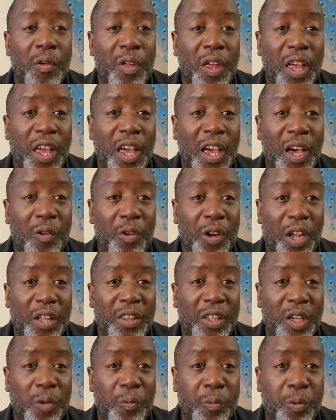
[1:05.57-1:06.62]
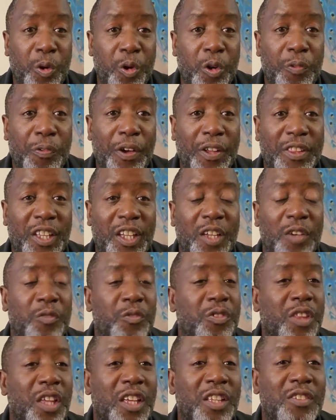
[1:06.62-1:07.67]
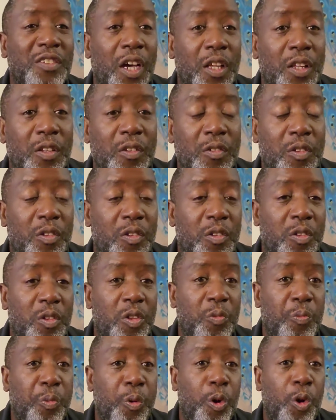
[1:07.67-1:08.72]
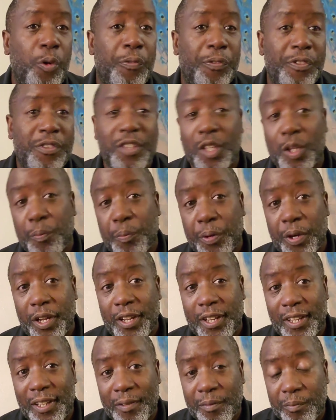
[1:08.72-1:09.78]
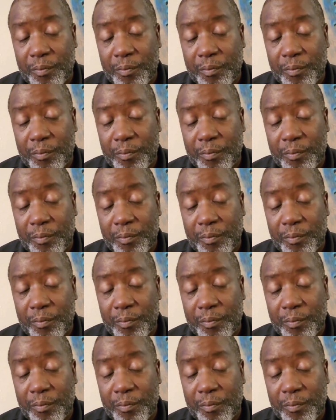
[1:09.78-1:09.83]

And when I think of proof, I think of things like proof is in the pudding.